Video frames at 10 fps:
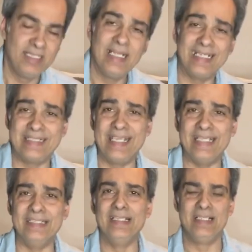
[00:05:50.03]

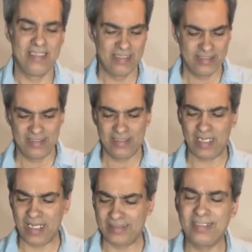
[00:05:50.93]
Again,
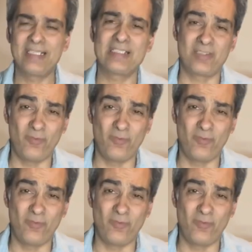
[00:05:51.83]
I think it's a